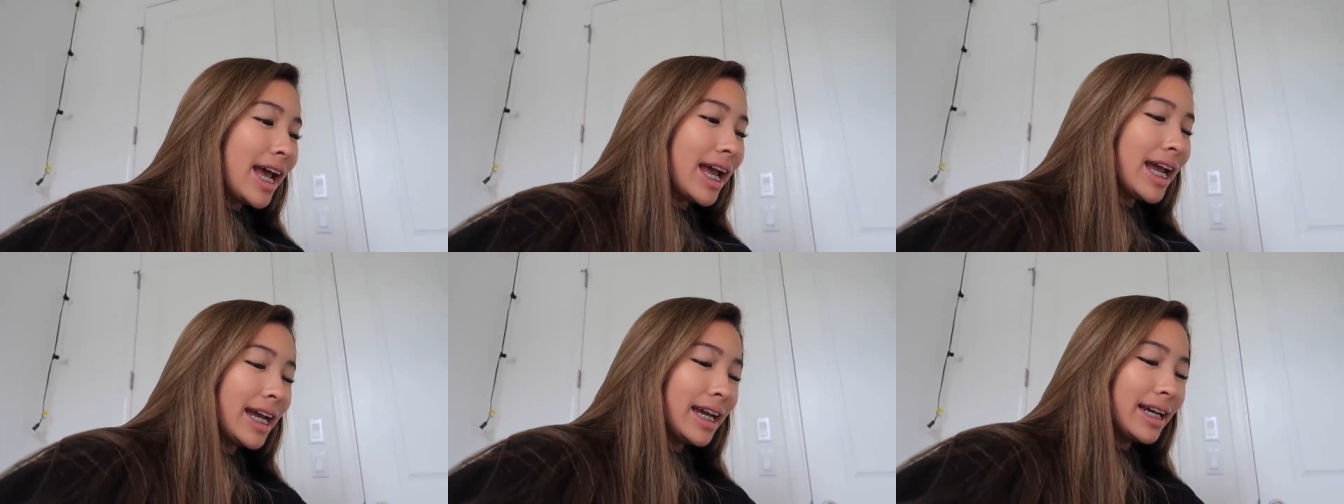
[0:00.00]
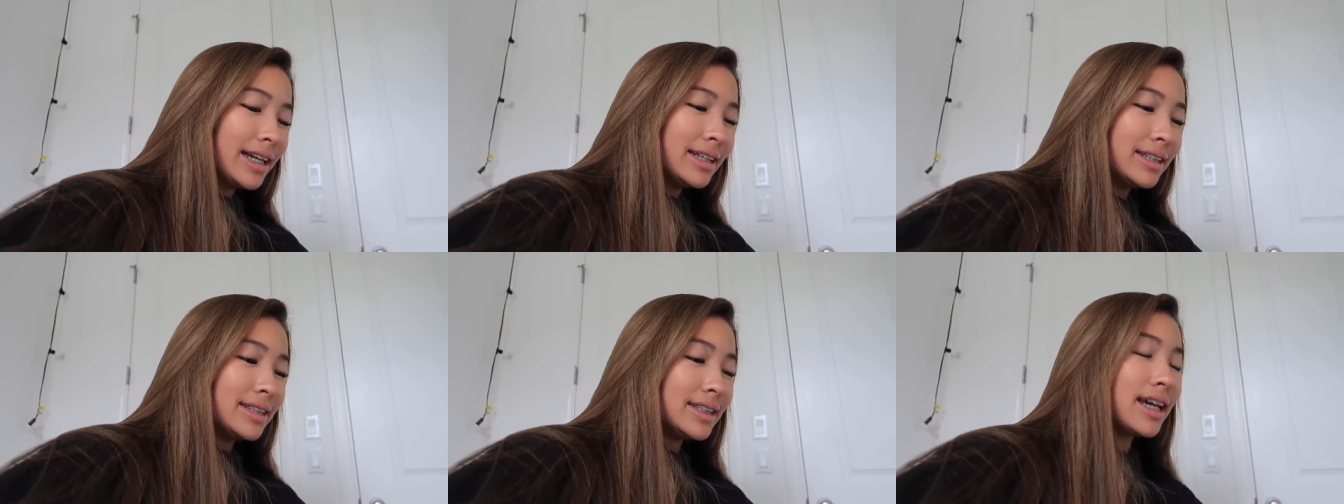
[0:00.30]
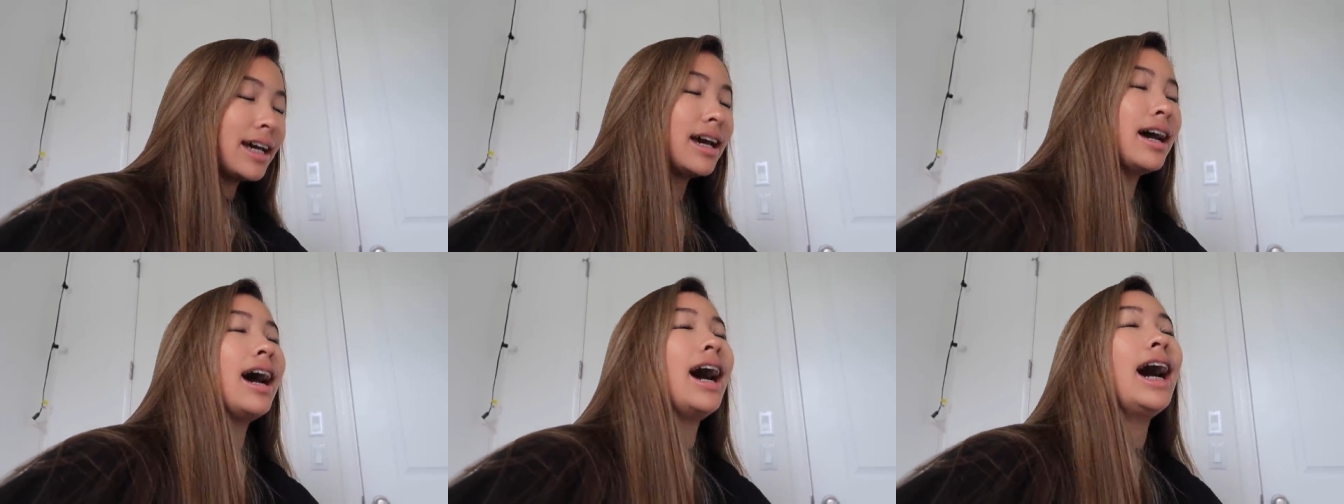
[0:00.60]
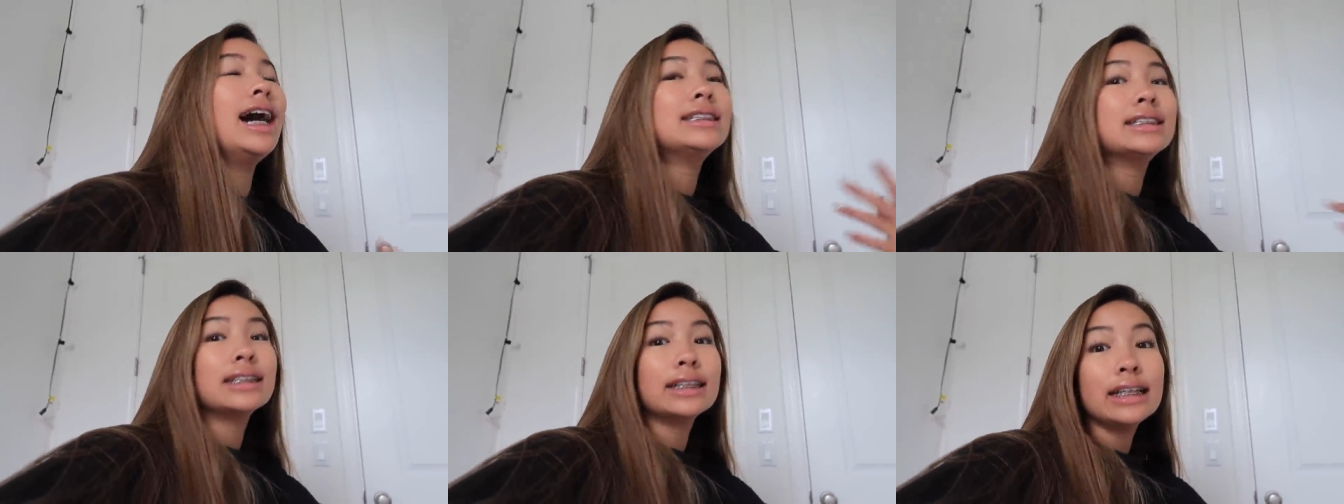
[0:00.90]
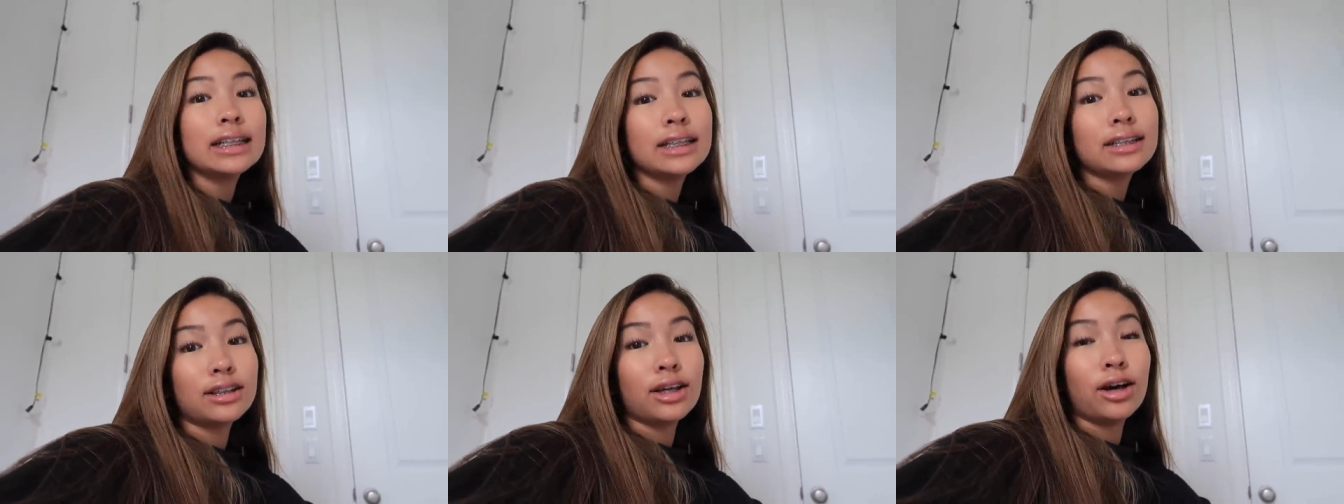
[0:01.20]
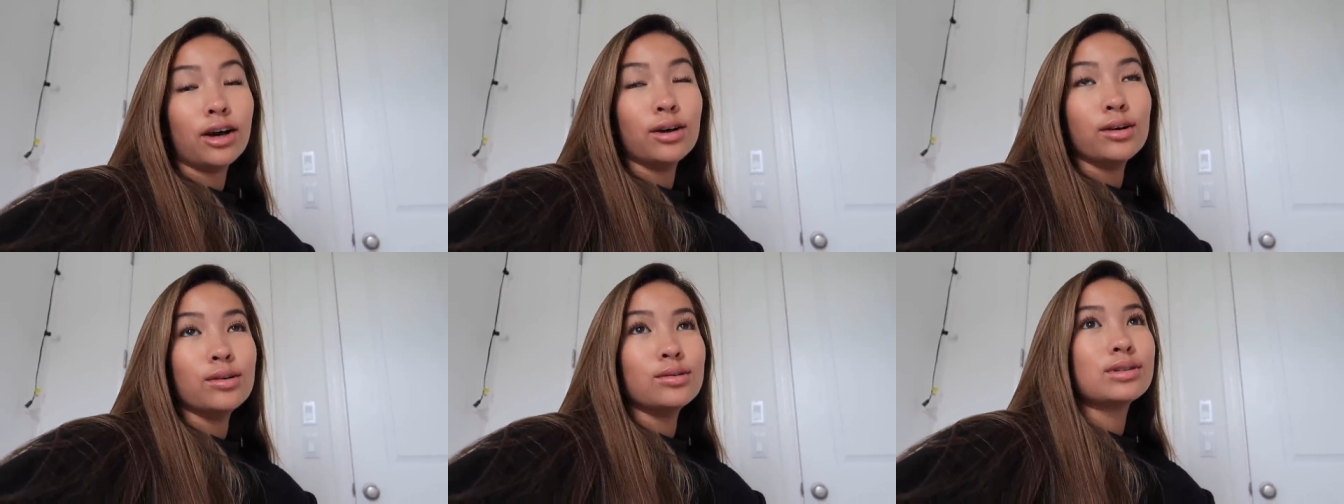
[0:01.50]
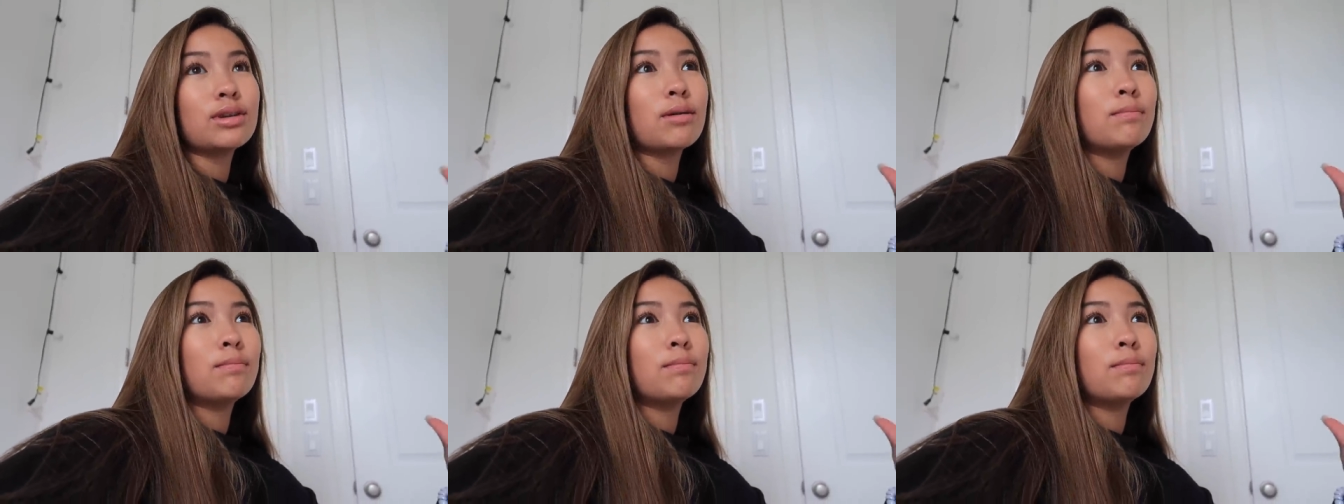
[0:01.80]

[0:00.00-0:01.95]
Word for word: And I deleted those,